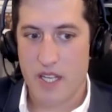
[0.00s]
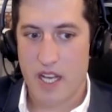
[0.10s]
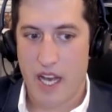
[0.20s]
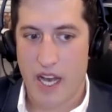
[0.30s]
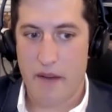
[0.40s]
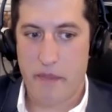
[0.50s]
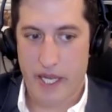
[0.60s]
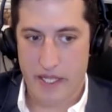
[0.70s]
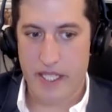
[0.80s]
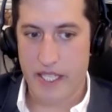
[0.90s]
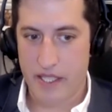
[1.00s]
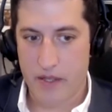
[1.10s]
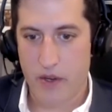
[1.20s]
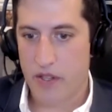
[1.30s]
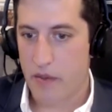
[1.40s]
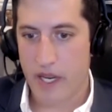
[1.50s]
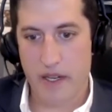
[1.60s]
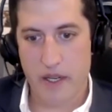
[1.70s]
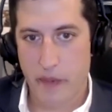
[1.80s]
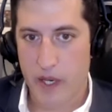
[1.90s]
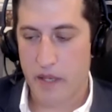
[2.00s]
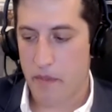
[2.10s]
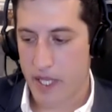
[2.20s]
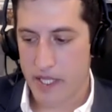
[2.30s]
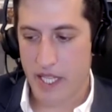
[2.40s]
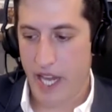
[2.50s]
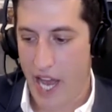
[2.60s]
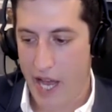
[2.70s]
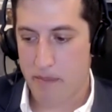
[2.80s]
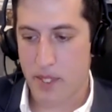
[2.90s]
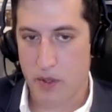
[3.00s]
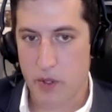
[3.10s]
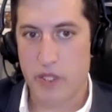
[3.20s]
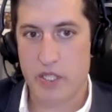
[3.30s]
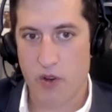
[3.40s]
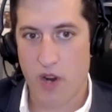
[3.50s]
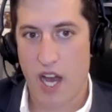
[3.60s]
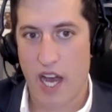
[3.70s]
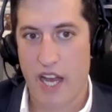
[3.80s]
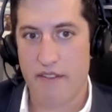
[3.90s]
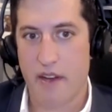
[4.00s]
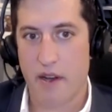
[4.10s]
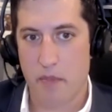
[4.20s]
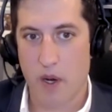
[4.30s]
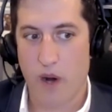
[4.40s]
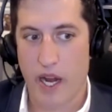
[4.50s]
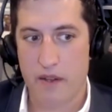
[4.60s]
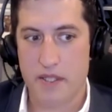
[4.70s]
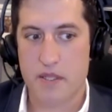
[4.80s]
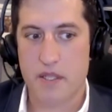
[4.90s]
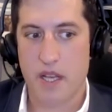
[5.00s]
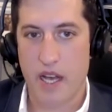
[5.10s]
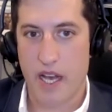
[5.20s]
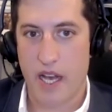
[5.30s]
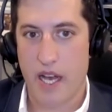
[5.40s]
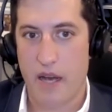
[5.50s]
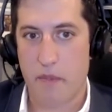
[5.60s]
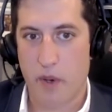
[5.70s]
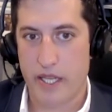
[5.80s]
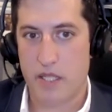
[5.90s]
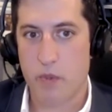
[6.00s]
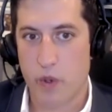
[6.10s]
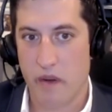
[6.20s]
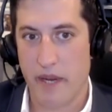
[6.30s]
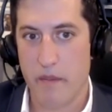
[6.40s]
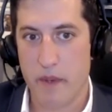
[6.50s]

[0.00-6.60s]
But in the North American marketplace, they absolutely drive a per ounce price premium.